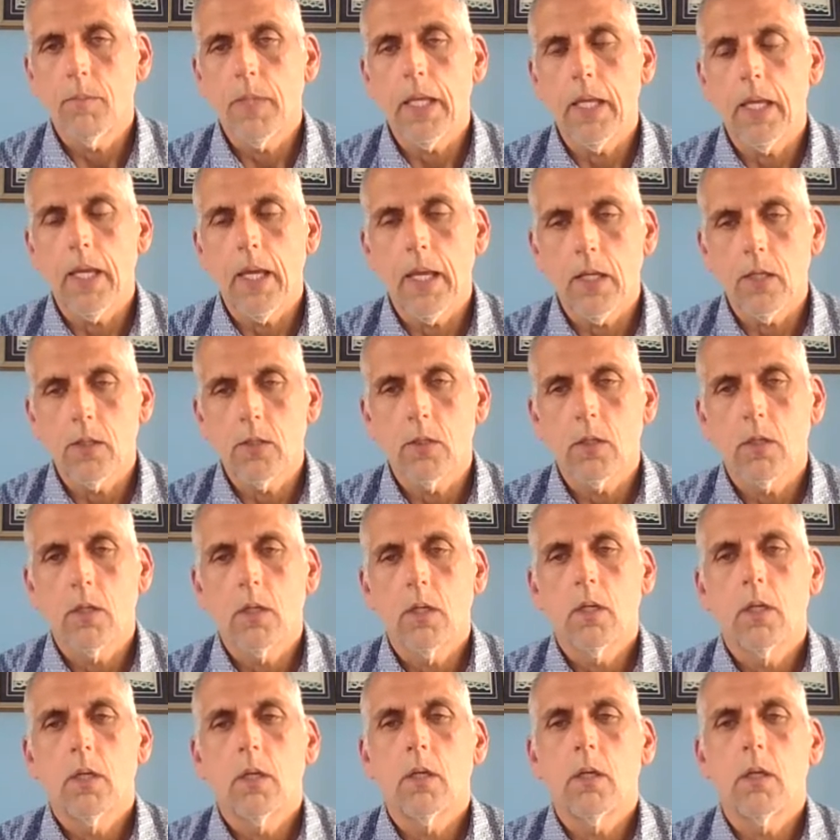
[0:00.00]
pH,
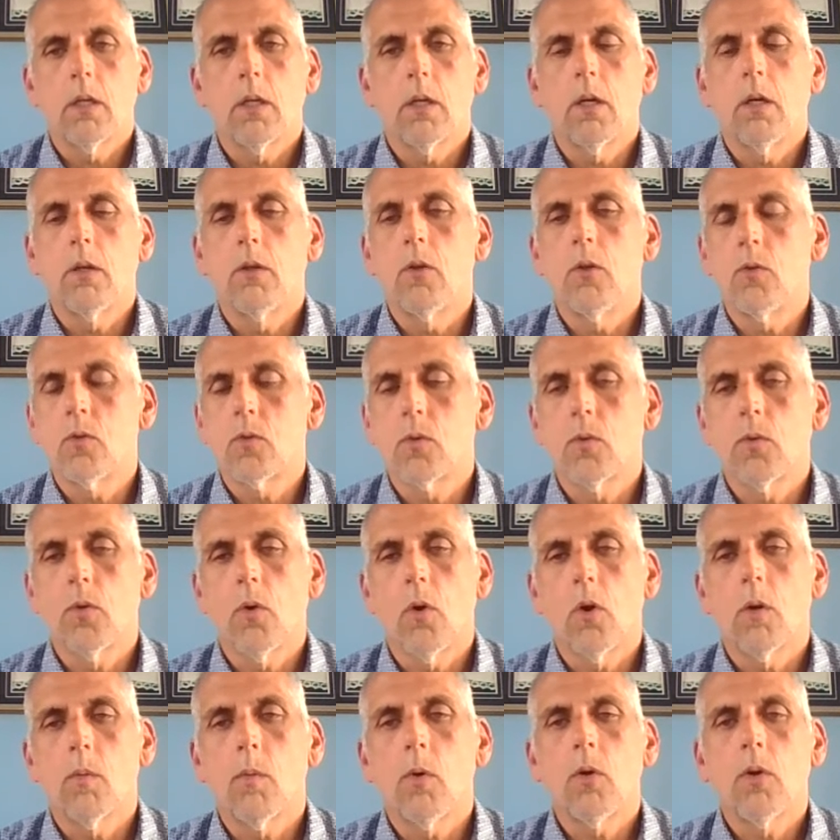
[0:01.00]
neutral
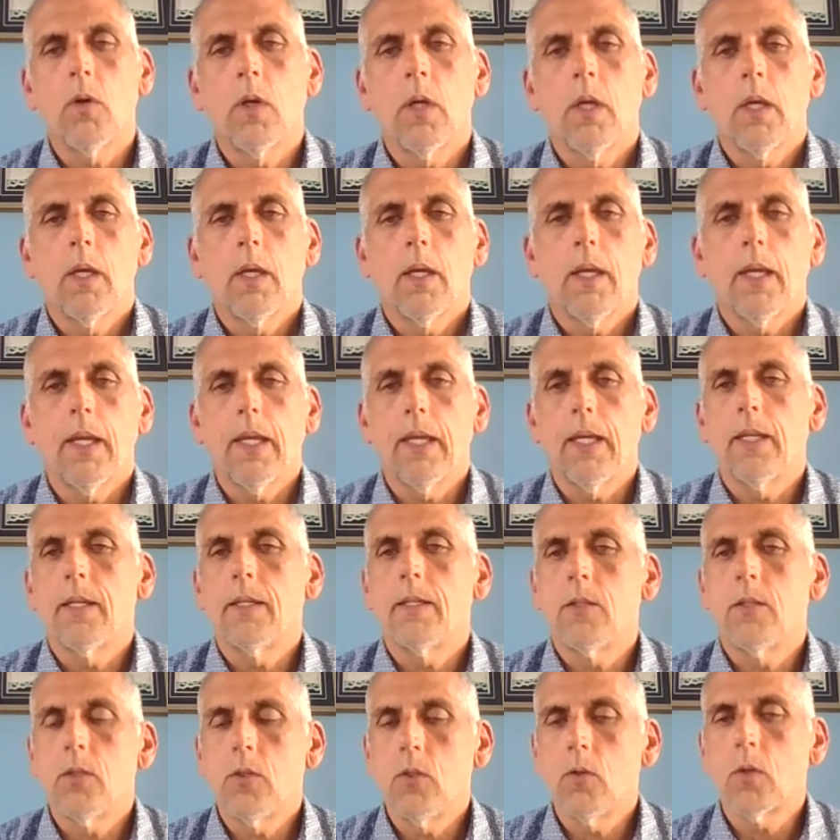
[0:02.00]
normal,
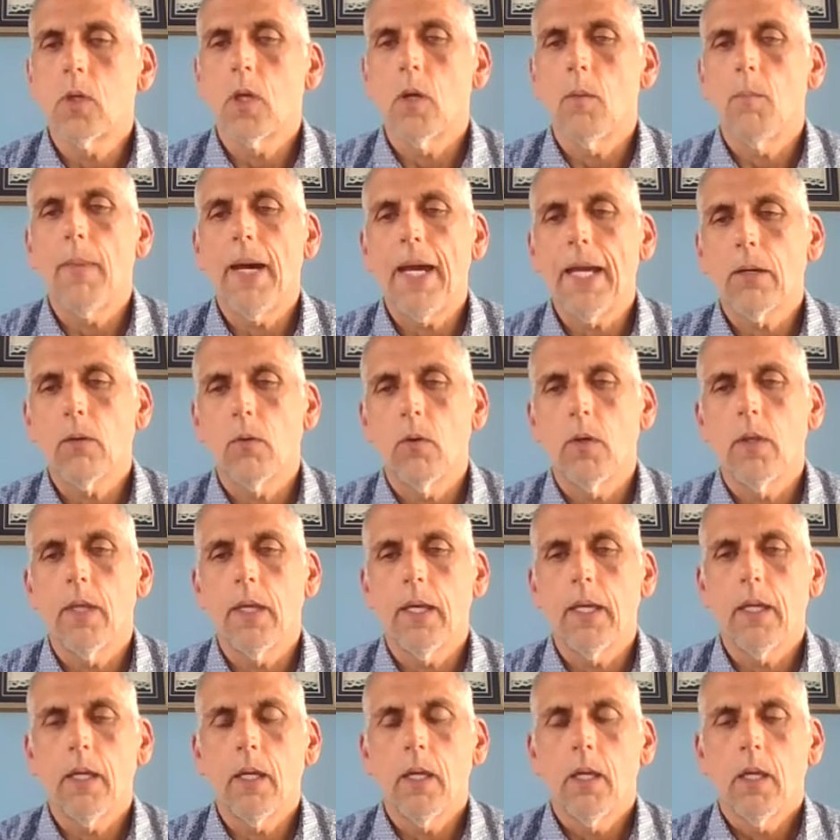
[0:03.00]
and you come back with
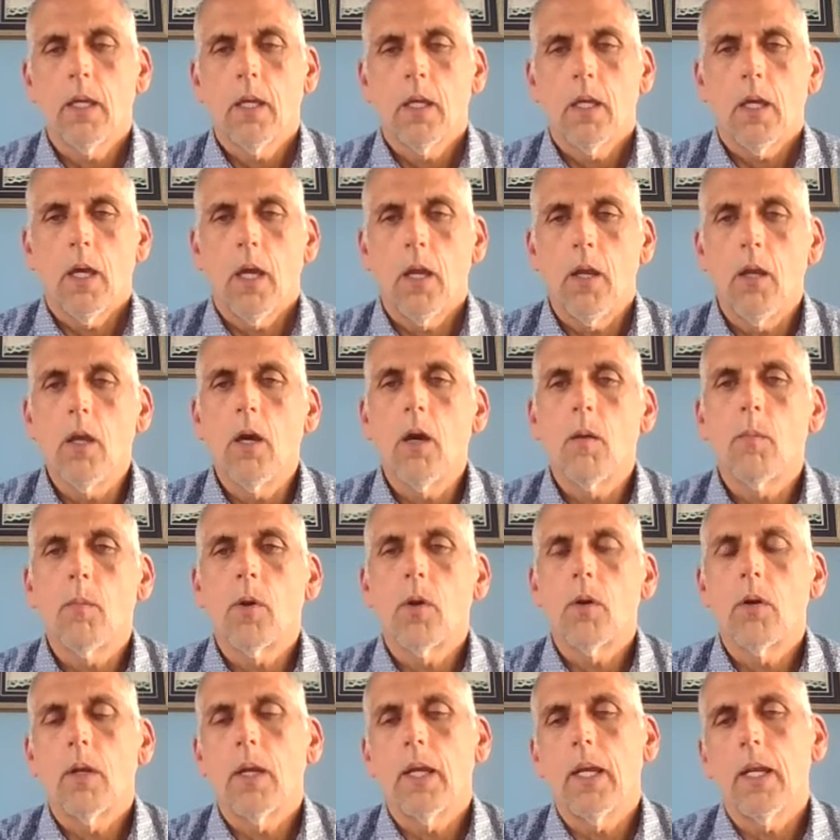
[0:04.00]
a
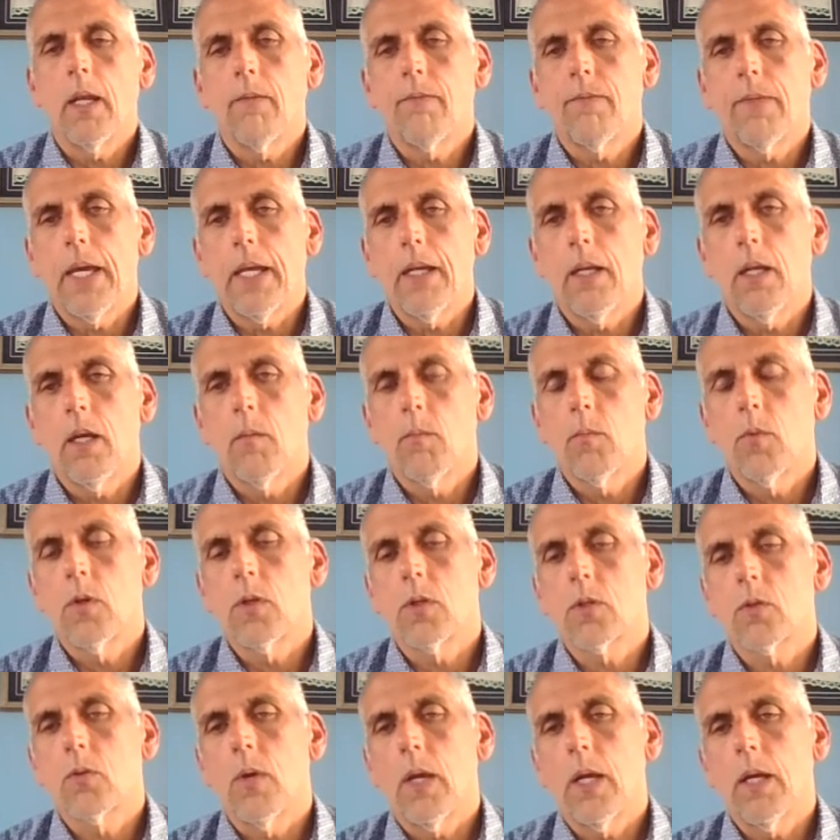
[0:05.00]
number. And if that number
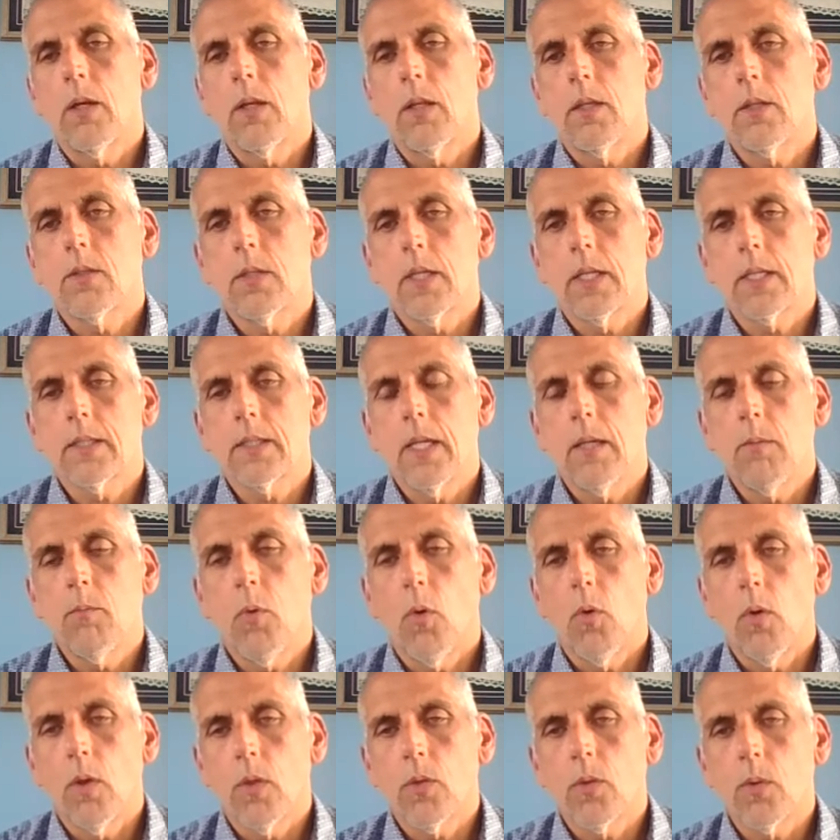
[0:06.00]
is greater than
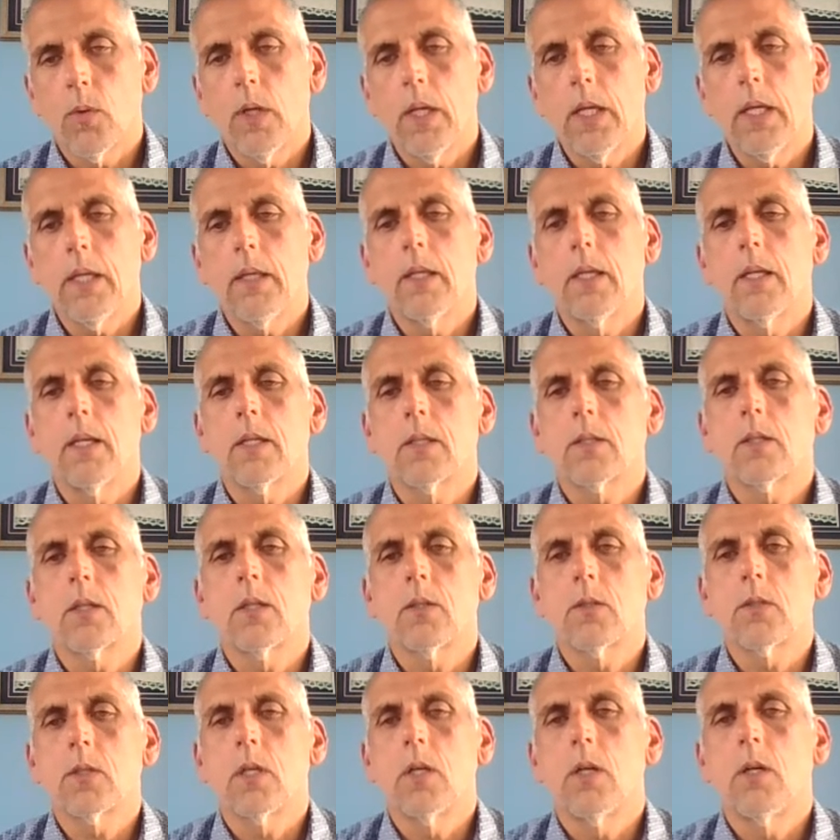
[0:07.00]
16.3, then it's
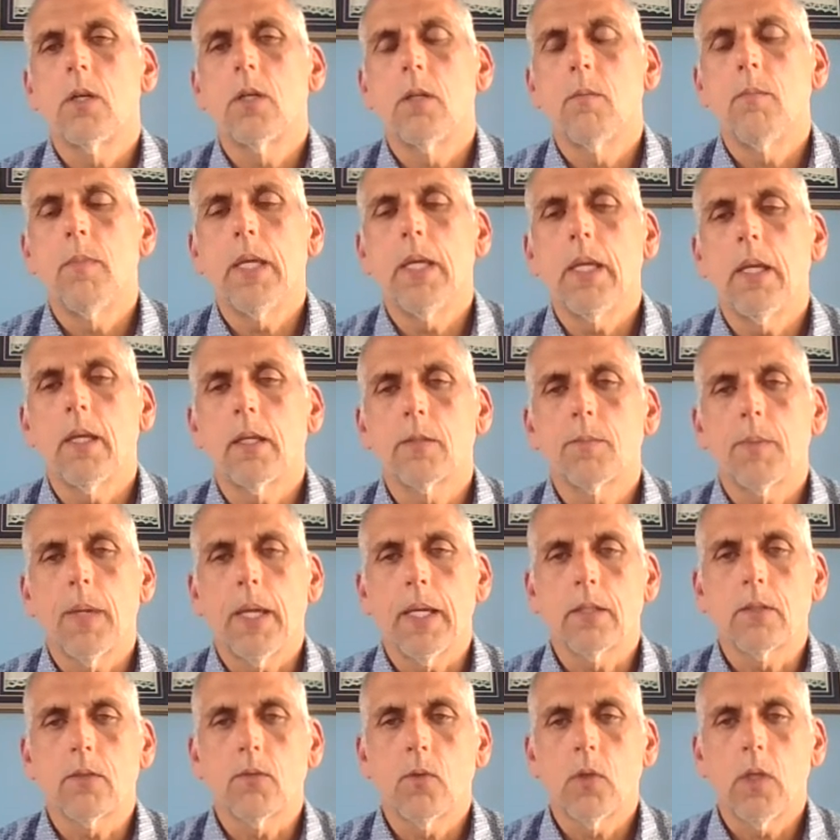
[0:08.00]
considered to be
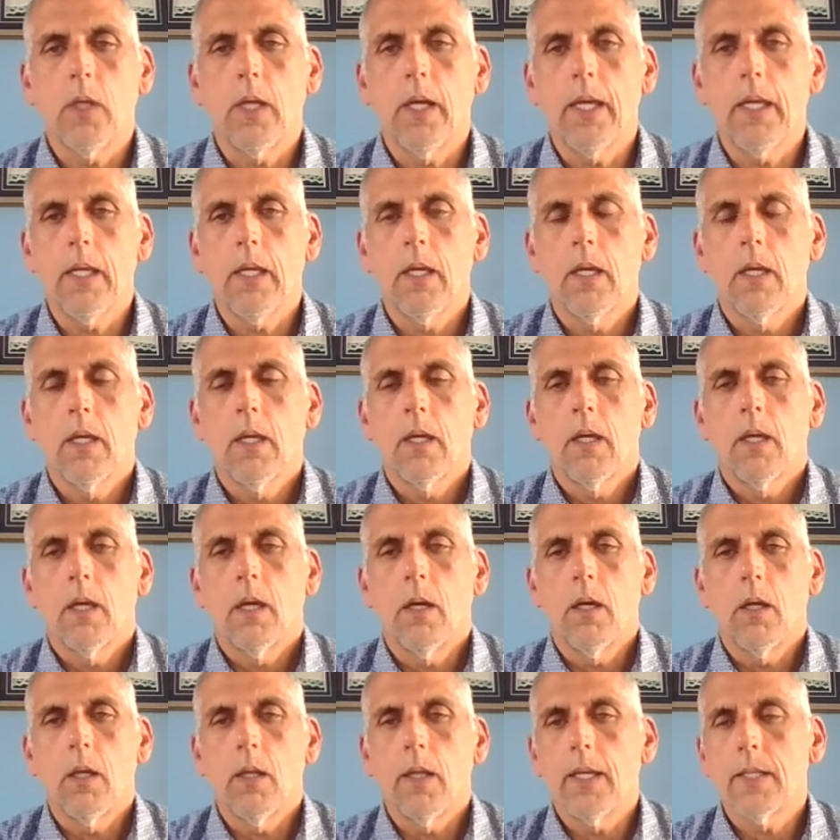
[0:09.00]
expansive clay.
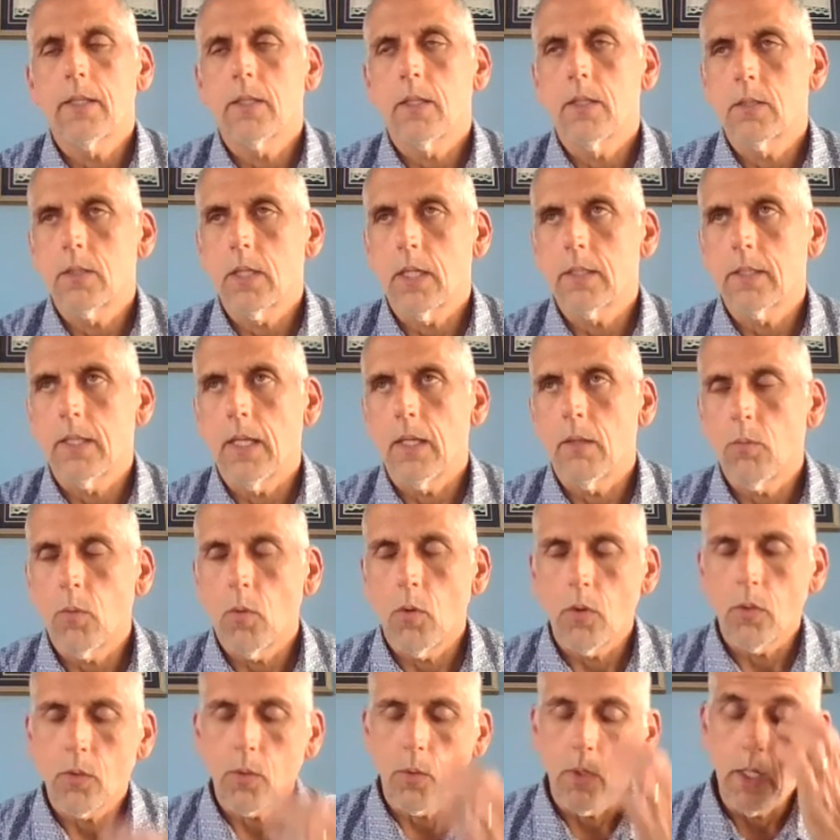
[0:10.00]
Less than
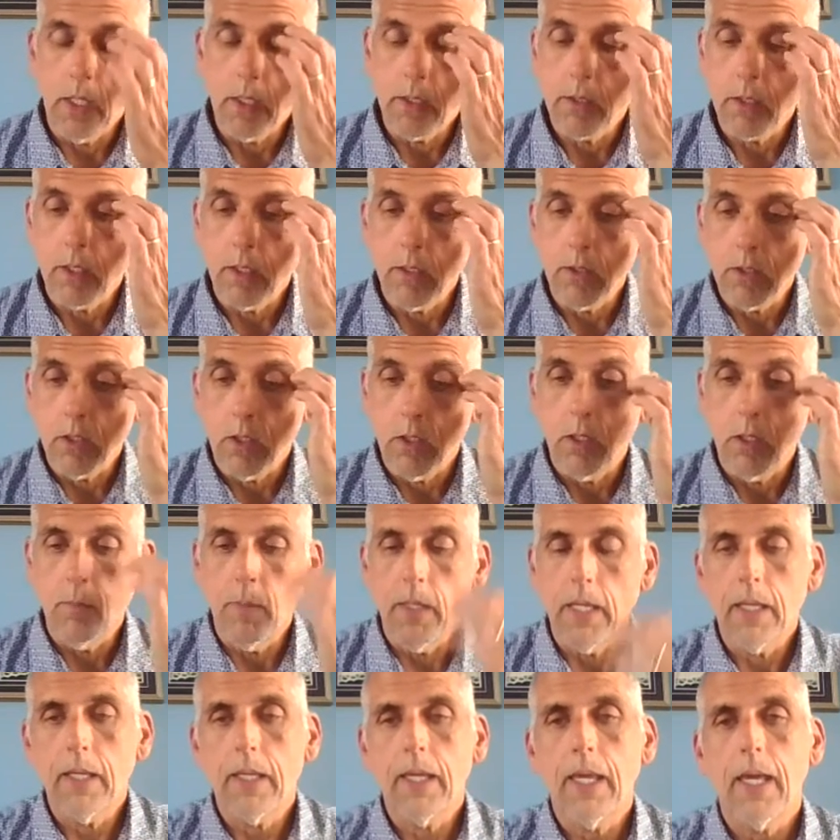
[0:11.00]
16.3, it's considered to
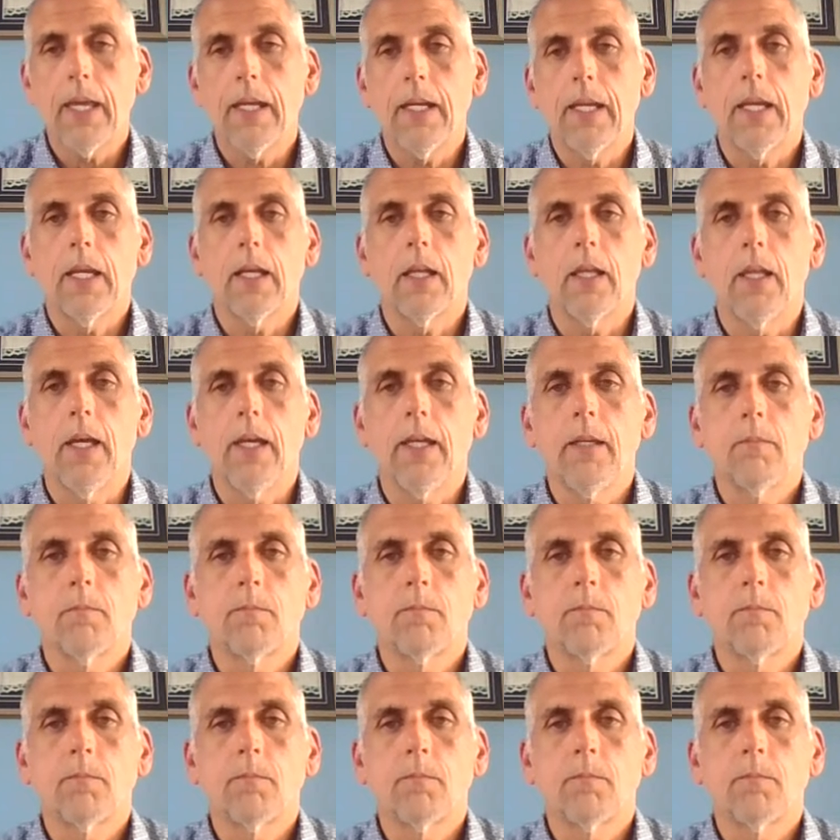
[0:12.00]
be candid clay.